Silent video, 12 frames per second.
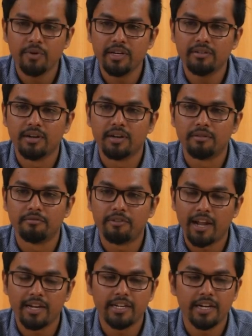we uh,
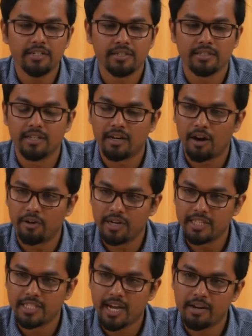validate the, our
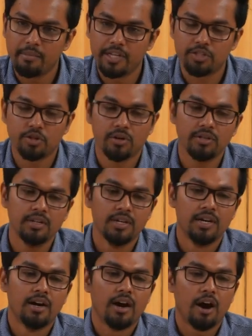design based on
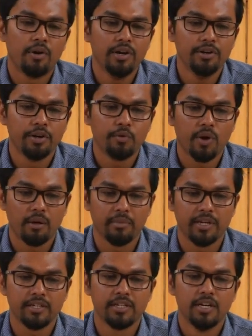our
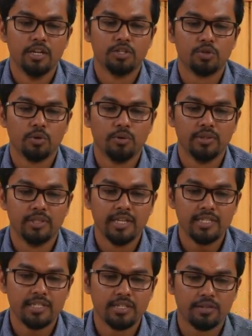requirement. So, this